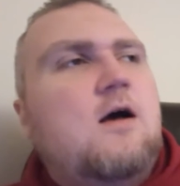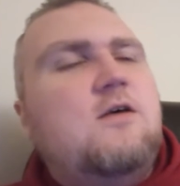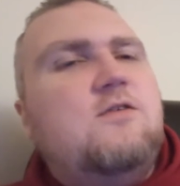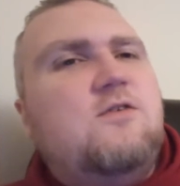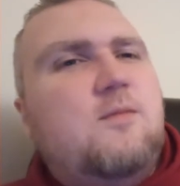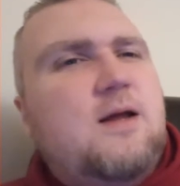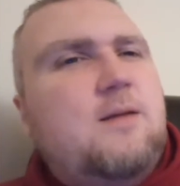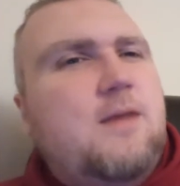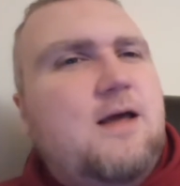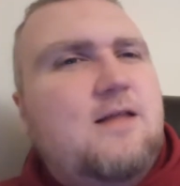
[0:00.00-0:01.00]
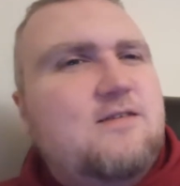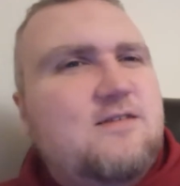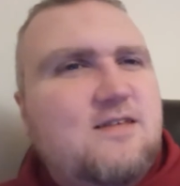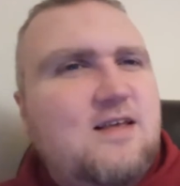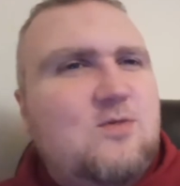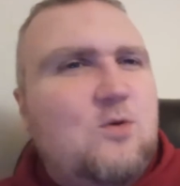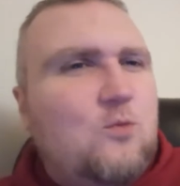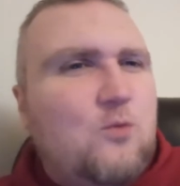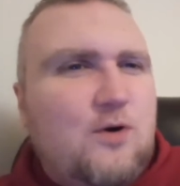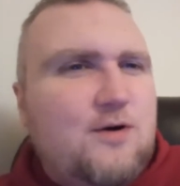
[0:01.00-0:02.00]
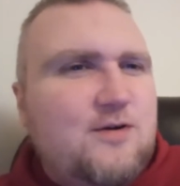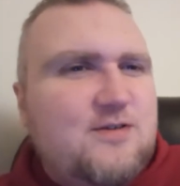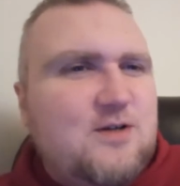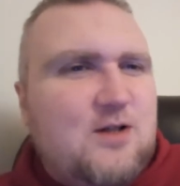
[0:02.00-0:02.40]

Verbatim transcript: So I'm like man this is like the worst